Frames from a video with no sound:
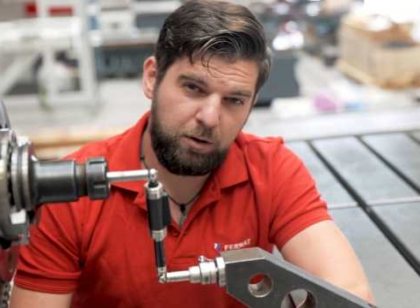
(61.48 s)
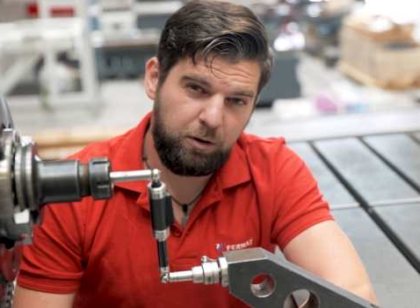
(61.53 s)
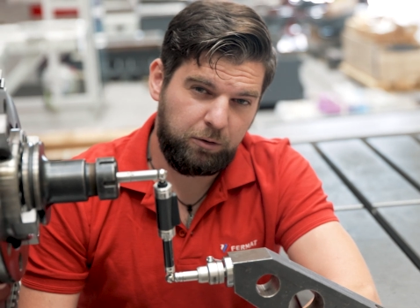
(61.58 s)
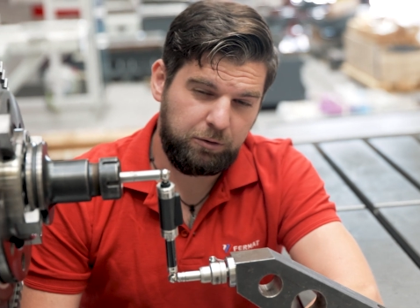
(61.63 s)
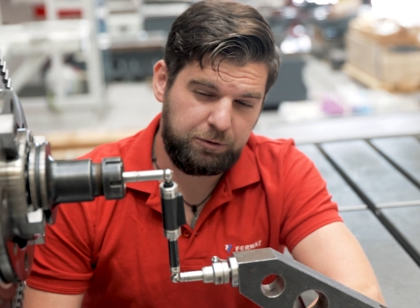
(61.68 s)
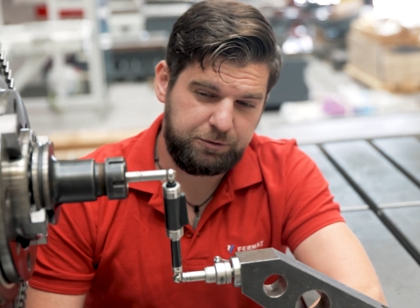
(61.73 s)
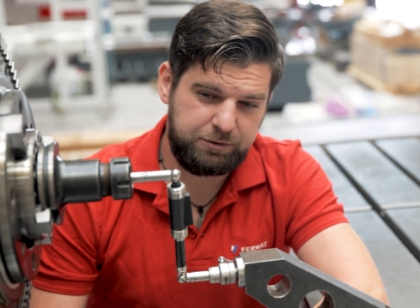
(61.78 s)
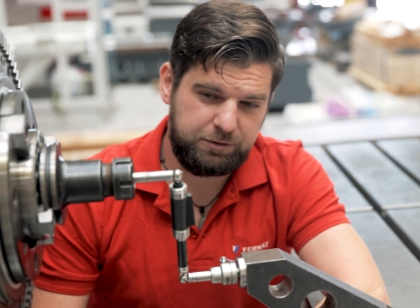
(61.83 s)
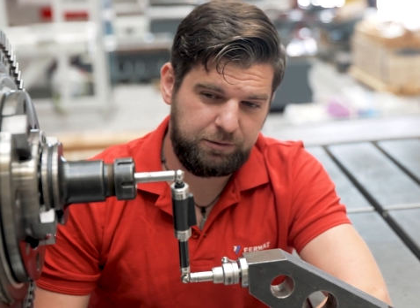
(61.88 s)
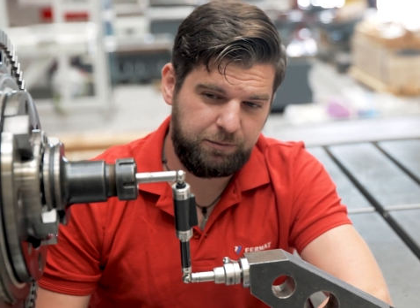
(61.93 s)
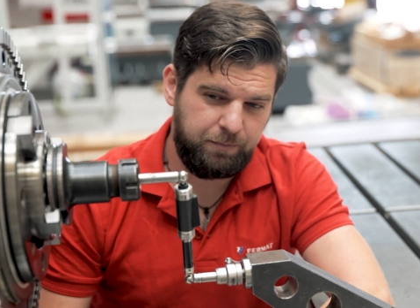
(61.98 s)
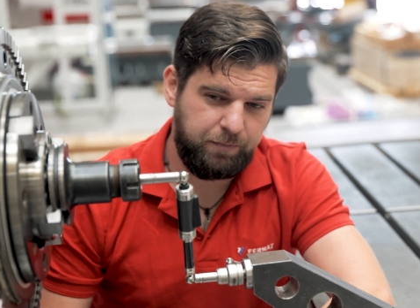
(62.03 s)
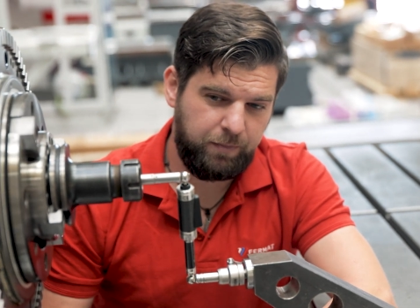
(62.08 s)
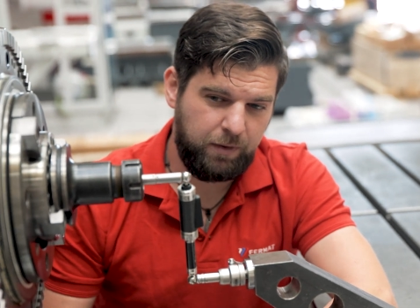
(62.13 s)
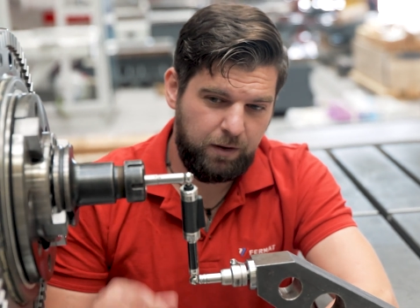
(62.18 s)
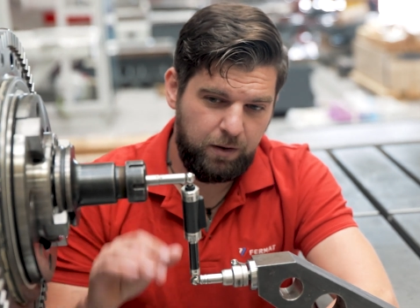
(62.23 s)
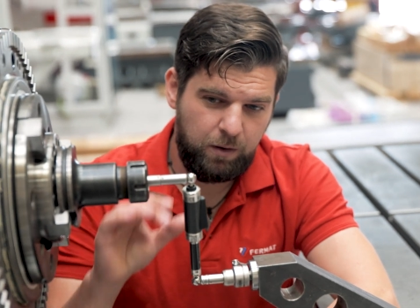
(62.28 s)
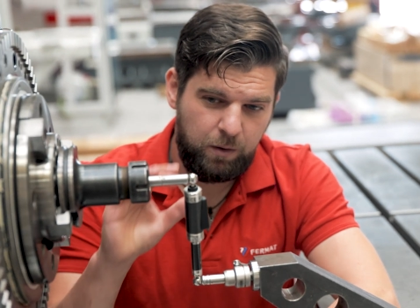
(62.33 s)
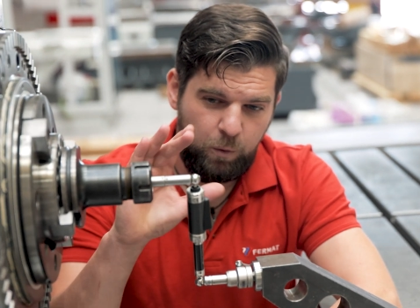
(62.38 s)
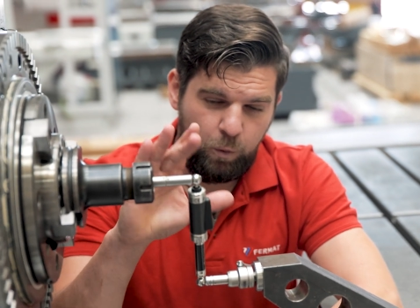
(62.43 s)
balls,
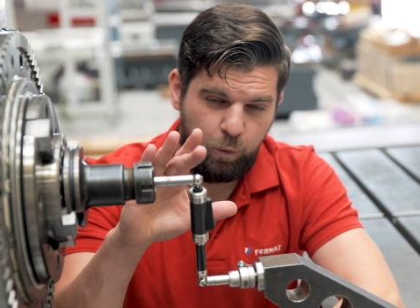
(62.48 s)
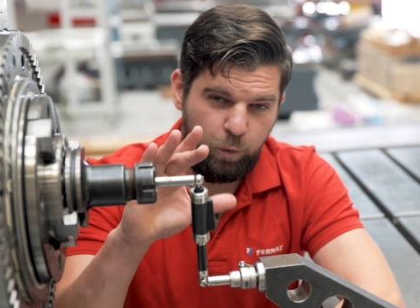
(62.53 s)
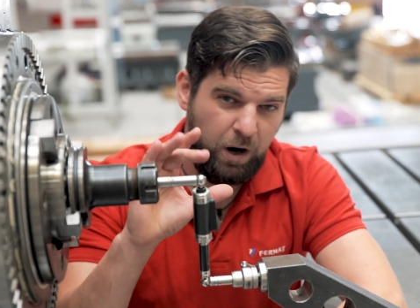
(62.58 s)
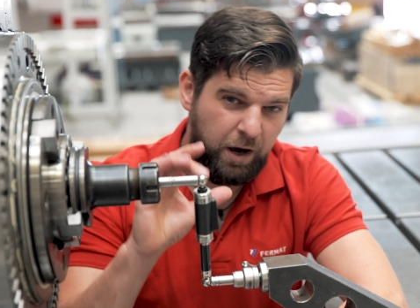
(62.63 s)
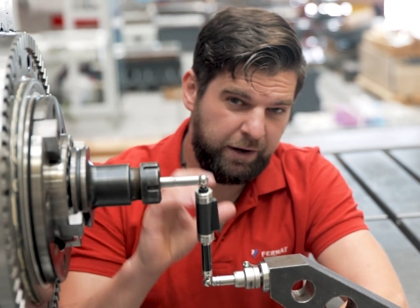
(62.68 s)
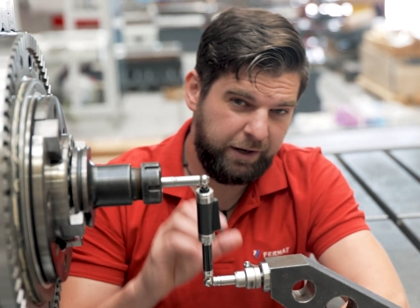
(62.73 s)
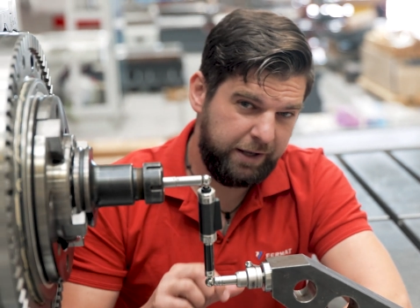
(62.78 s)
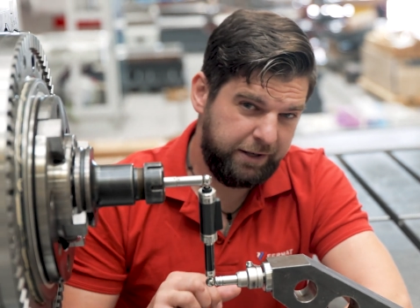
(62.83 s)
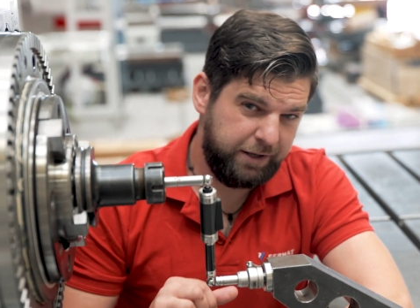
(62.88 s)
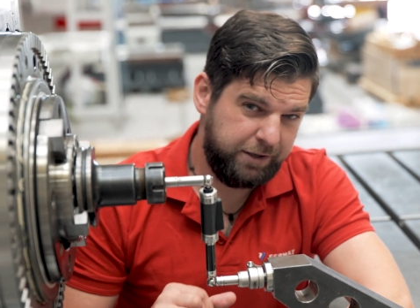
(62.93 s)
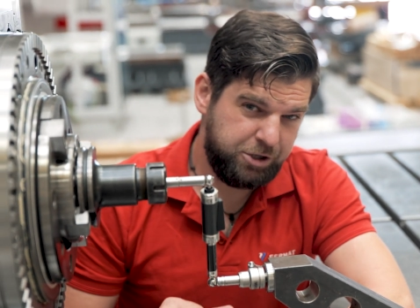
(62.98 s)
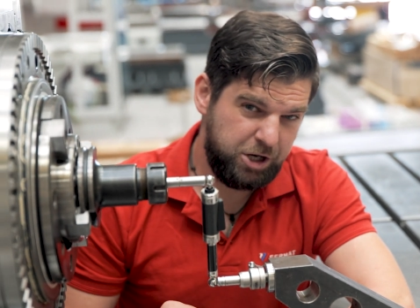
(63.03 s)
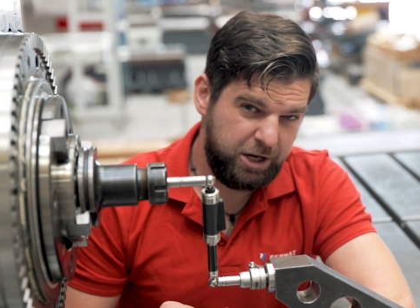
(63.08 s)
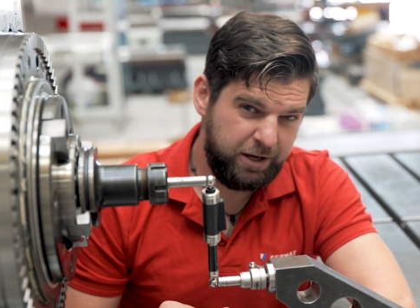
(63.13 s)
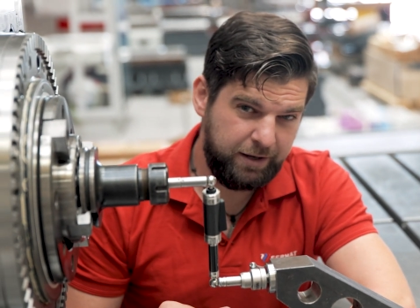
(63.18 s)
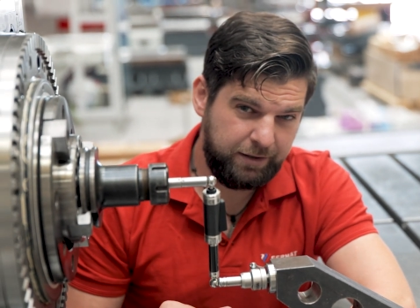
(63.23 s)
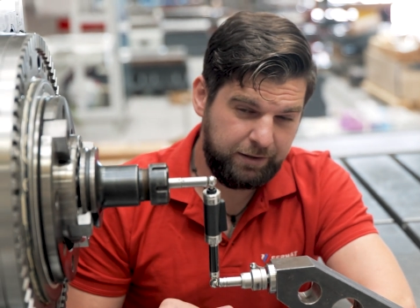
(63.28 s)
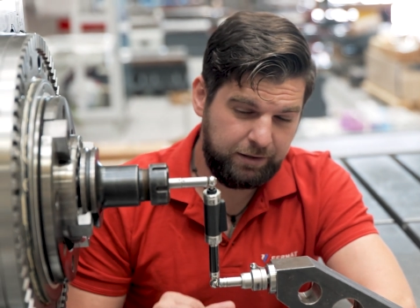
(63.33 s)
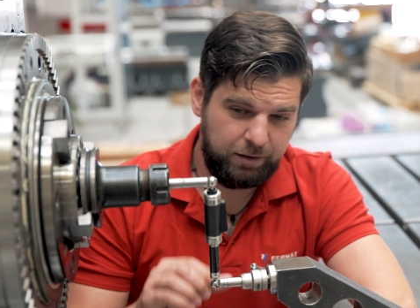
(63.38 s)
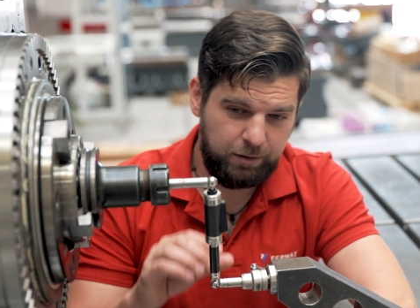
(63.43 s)
one at each
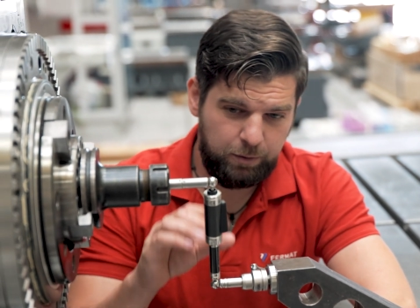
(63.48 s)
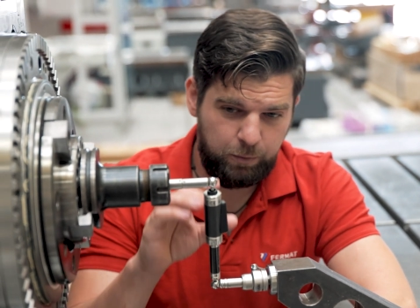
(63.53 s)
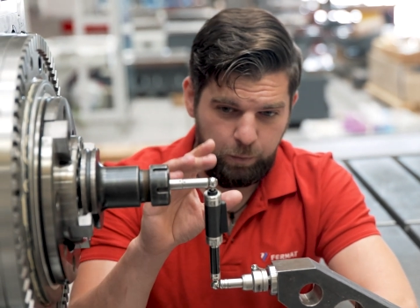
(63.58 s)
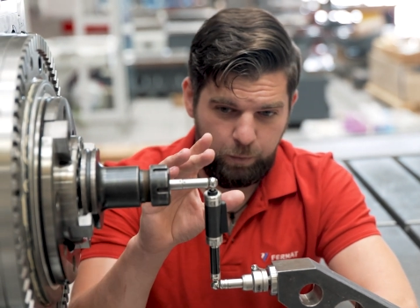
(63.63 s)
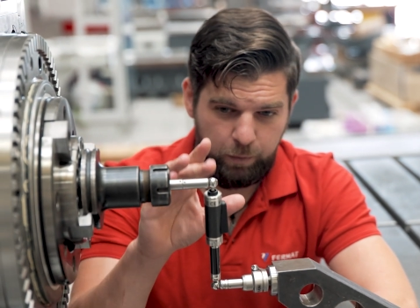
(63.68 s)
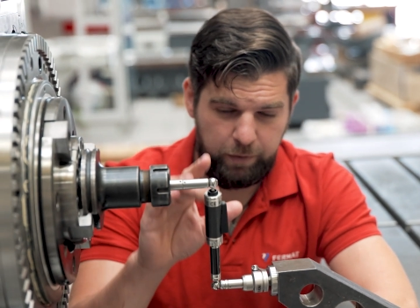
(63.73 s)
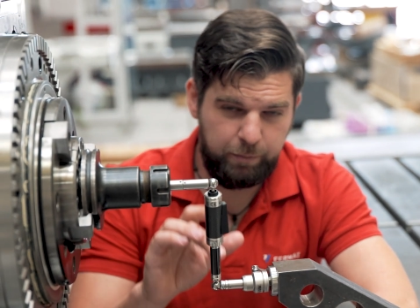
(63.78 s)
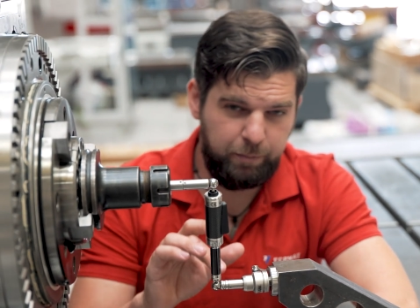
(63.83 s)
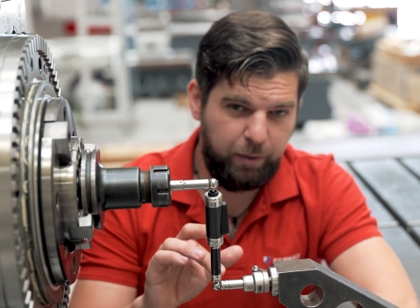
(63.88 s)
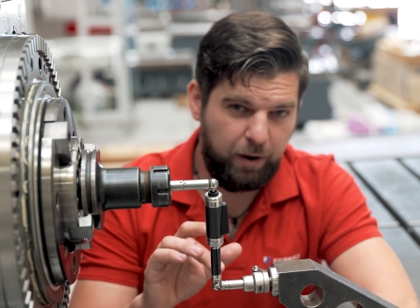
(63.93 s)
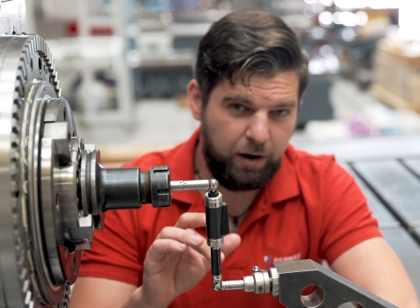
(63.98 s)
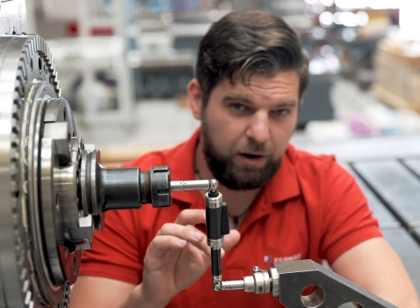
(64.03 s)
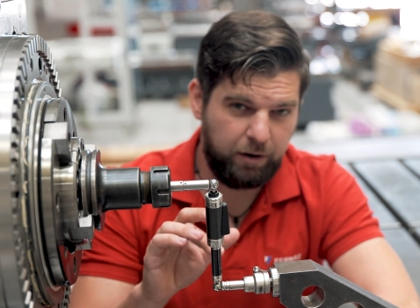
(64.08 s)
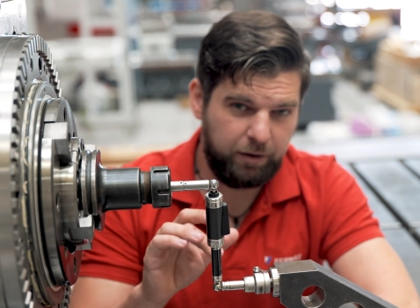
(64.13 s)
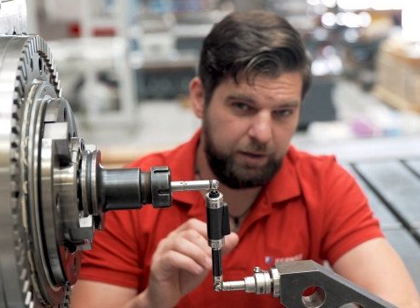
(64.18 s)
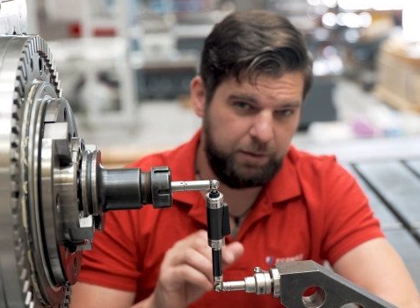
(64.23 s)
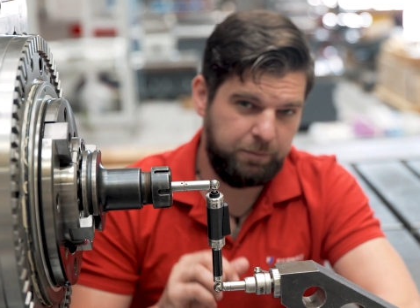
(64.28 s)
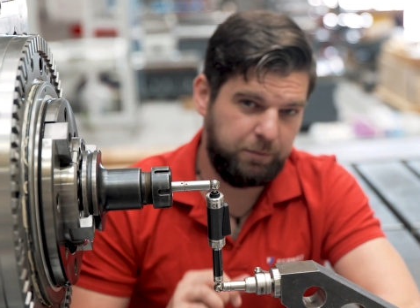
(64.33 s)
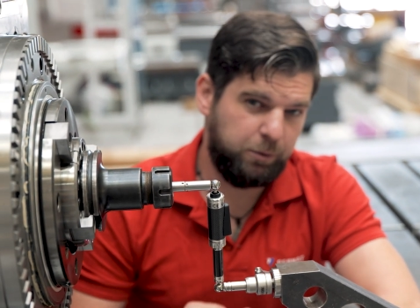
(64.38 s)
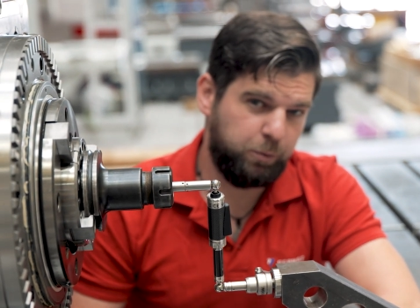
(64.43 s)
end with a
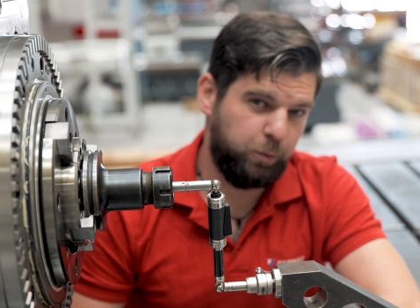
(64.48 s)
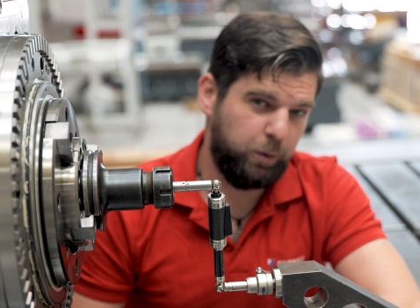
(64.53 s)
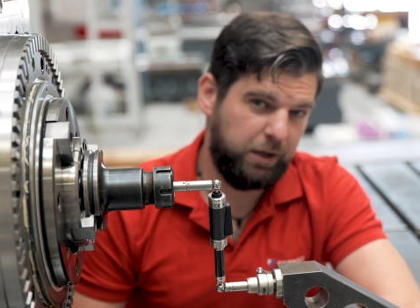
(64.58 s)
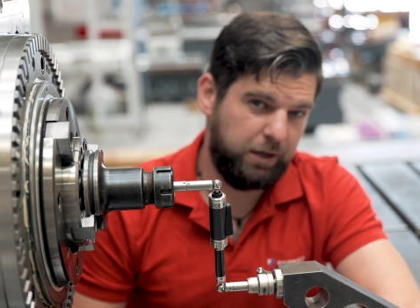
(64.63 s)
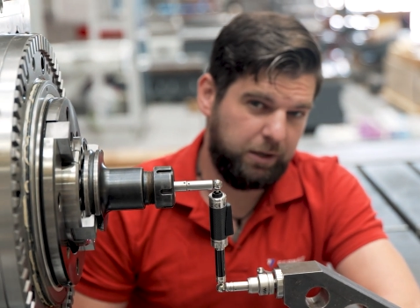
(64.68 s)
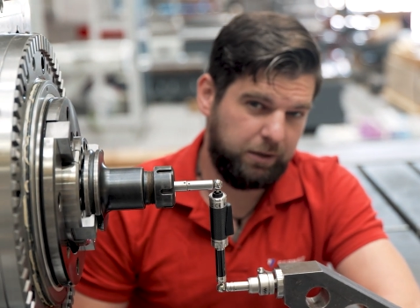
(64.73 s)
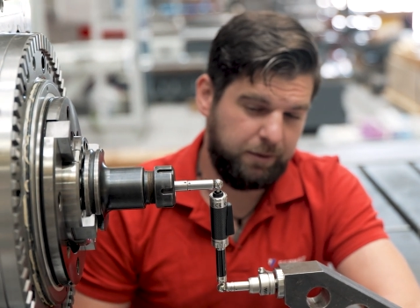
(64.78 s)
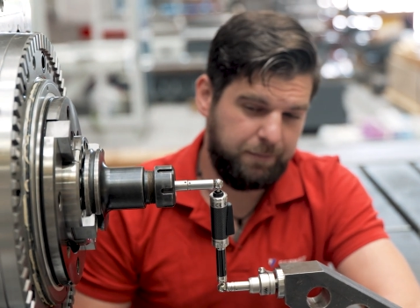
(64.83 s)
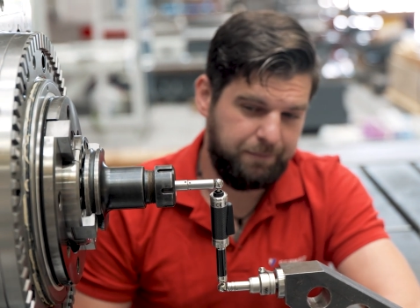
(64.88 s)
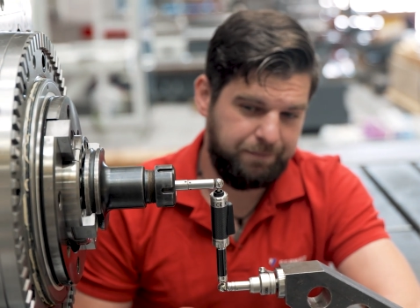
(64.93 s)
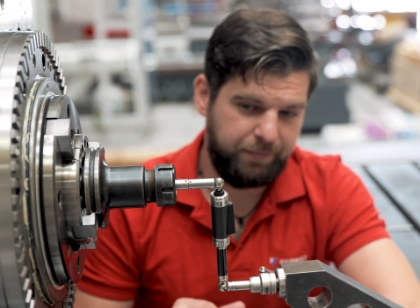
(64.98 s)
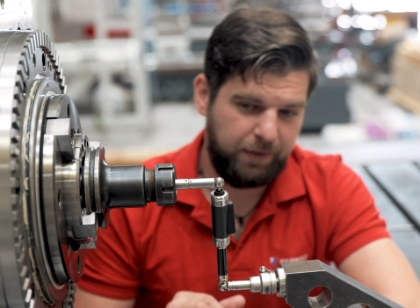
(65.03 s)
bar in between.